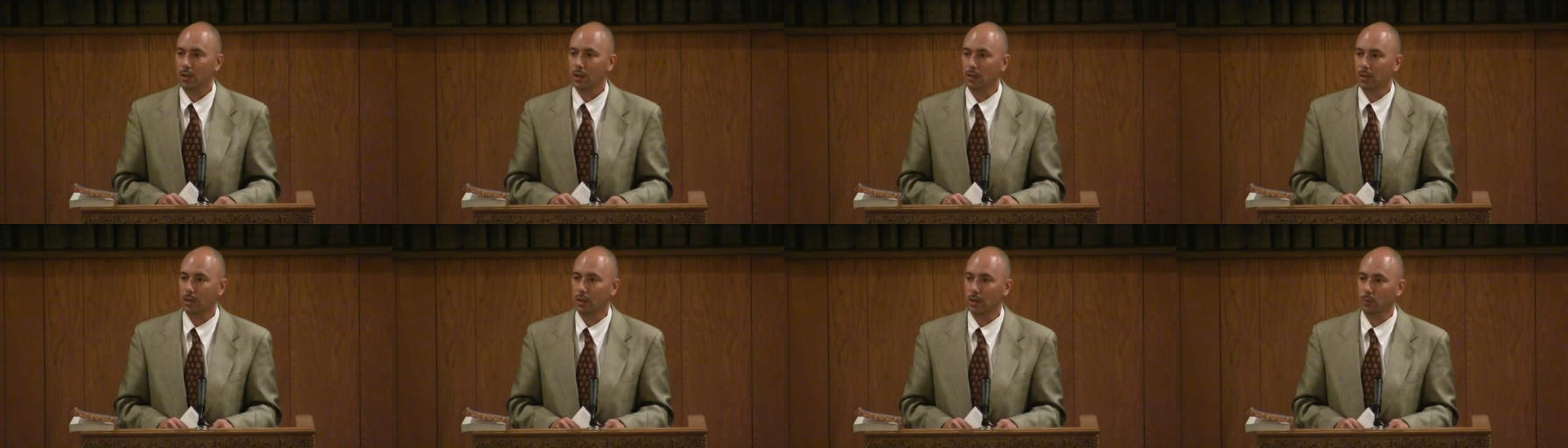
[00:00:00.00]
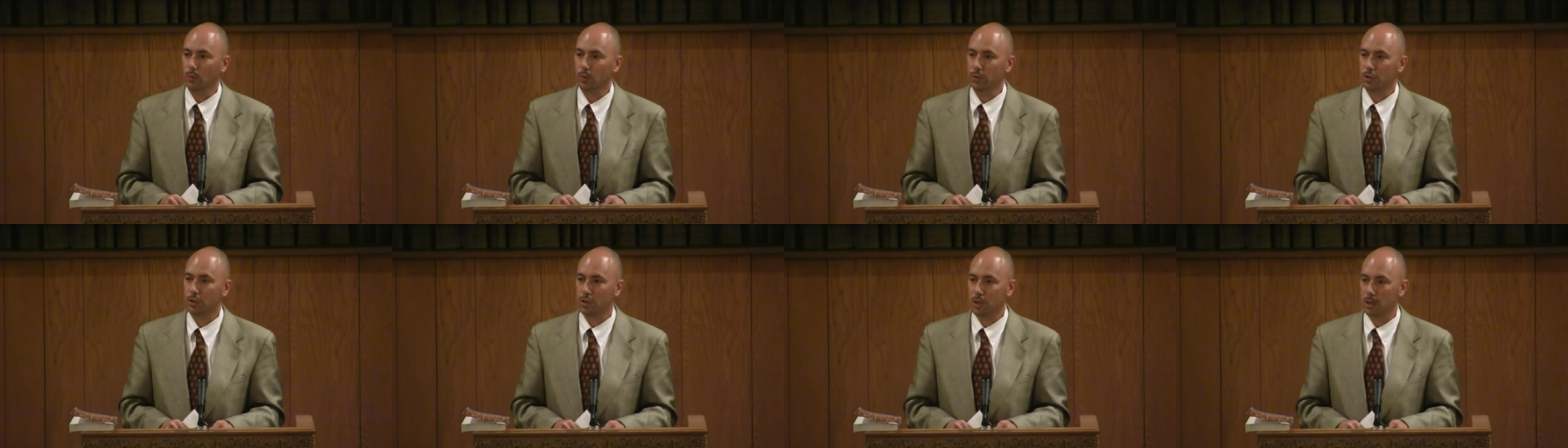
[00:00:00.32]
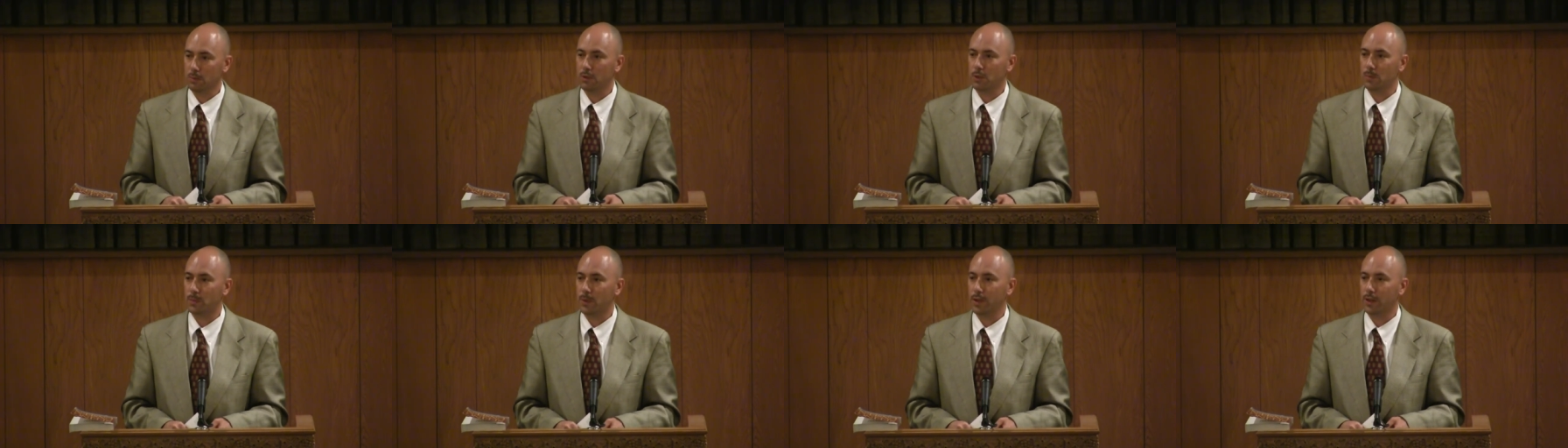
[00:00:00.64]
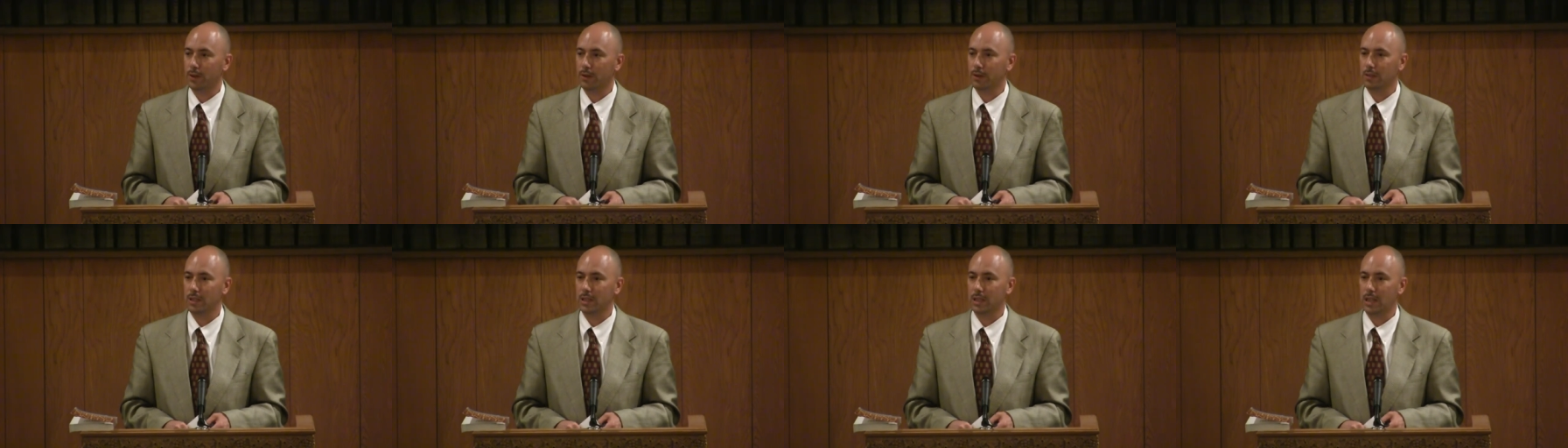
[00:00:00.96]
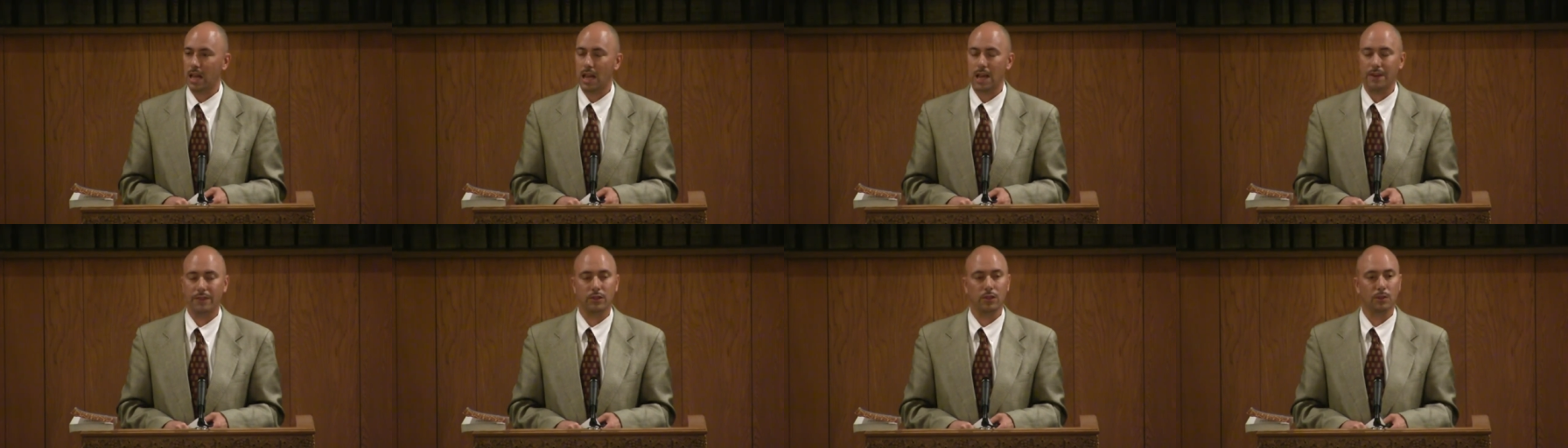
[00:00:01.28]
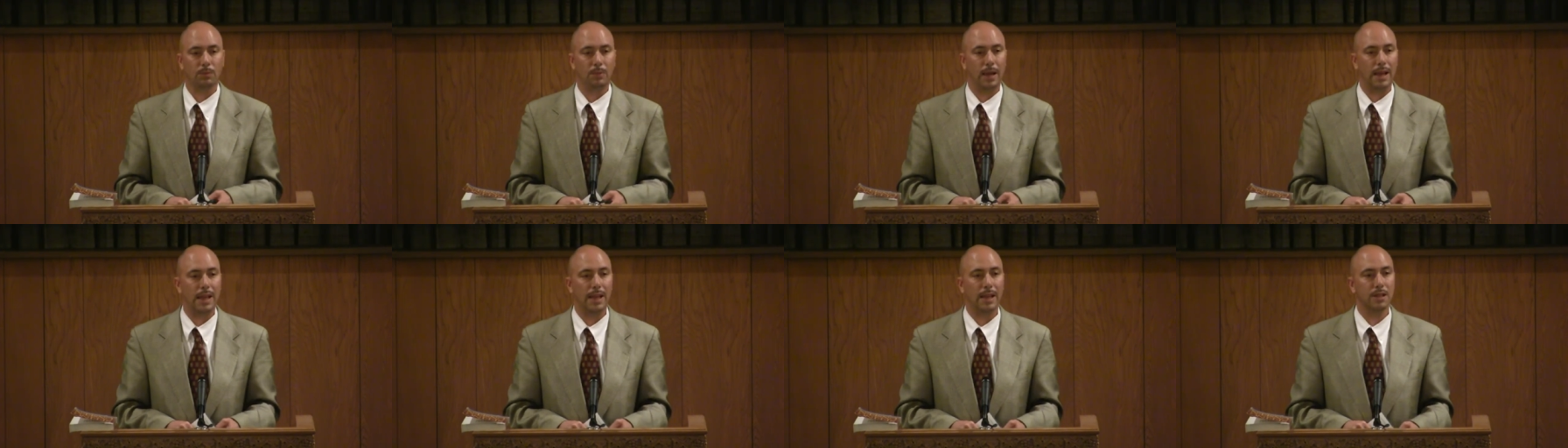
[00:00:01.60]
uh, with some speakers as they have in the
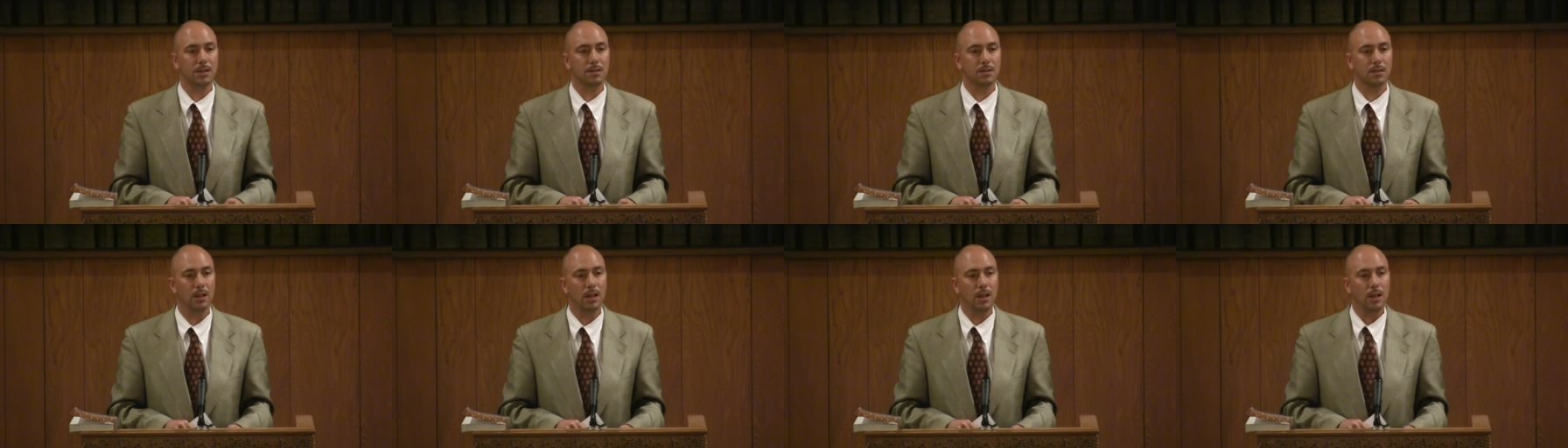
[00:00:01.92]
past.